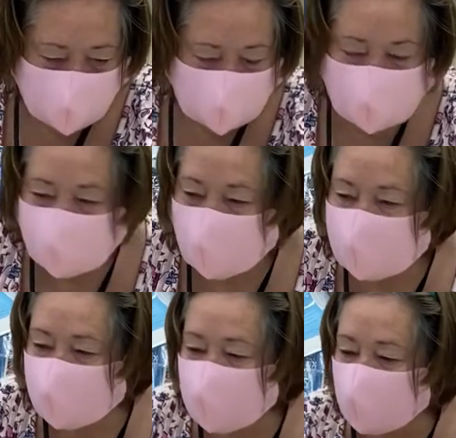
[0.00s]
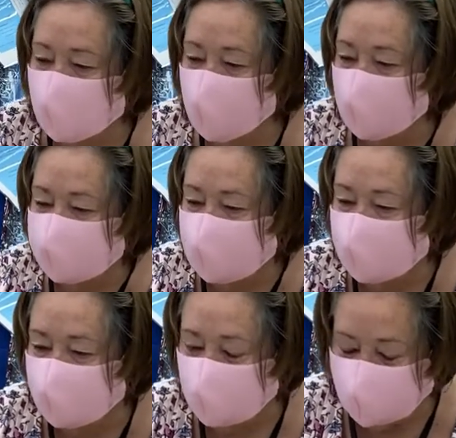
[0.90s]
Another item that you're going to
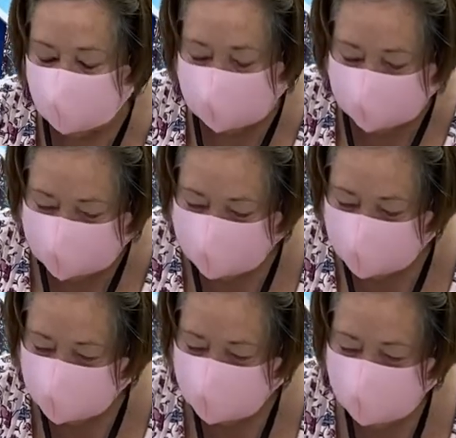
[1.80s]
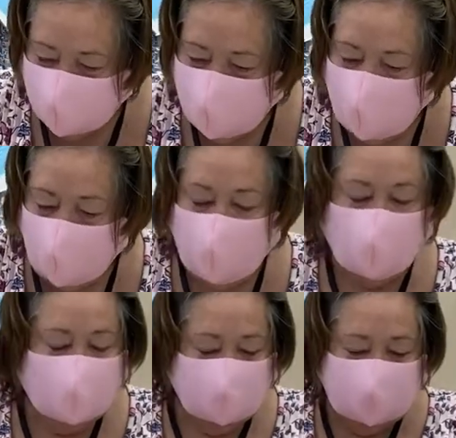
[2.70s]
have in your kit
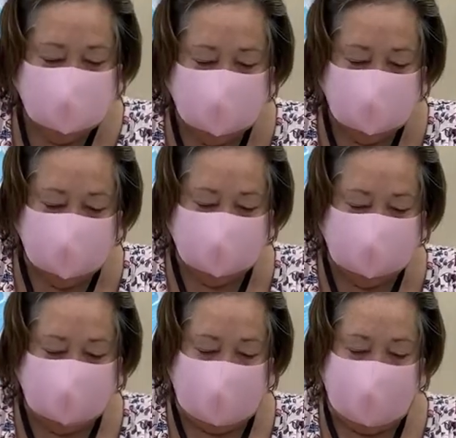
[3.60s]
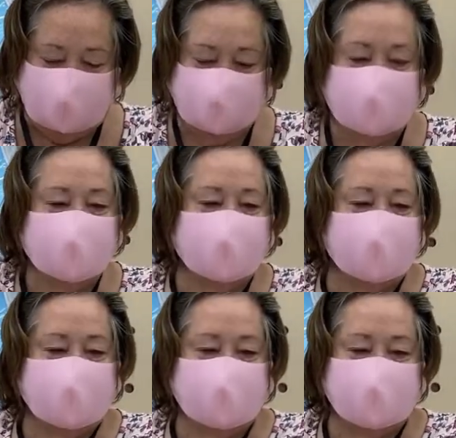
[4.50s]
are these little flat
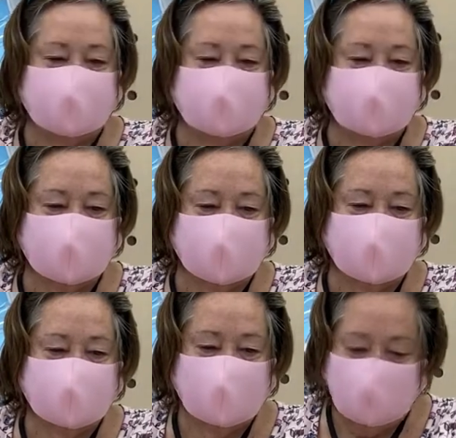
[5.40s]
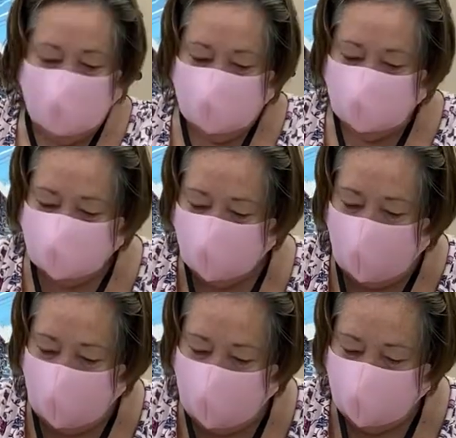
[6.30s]
beads.
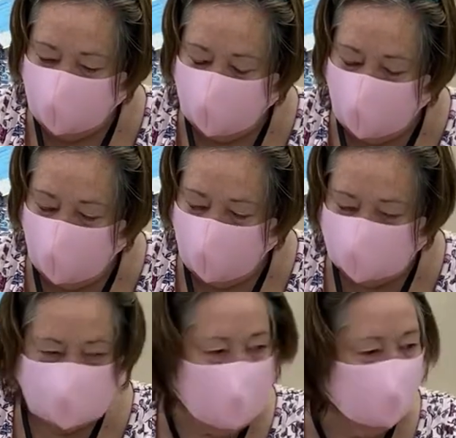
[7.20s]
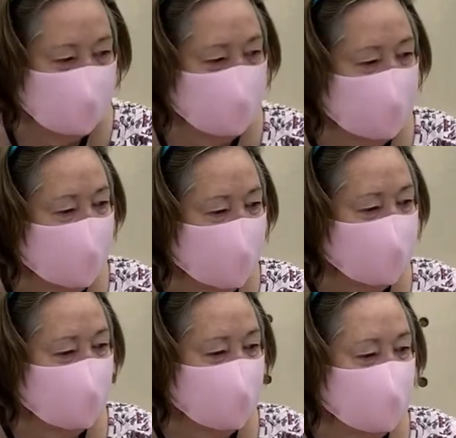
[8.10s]
So I thought we
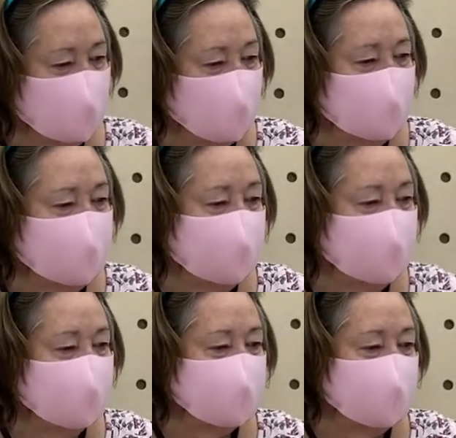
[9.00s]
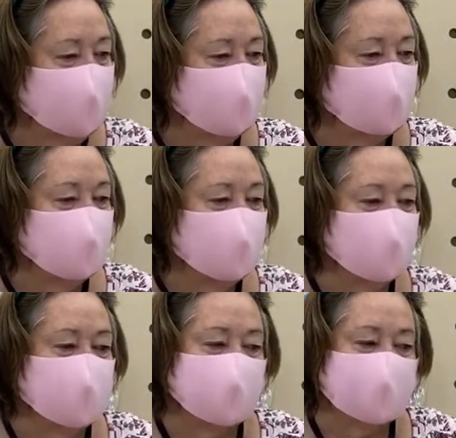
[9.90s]
have them in greens and
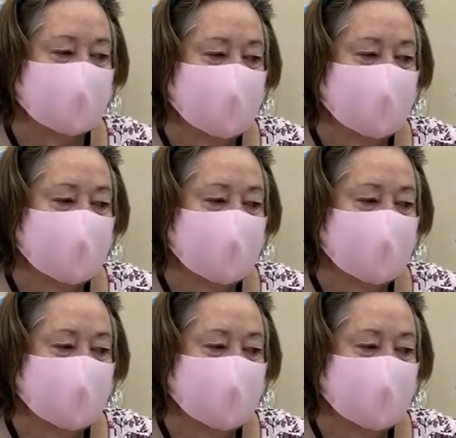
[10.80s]
blues,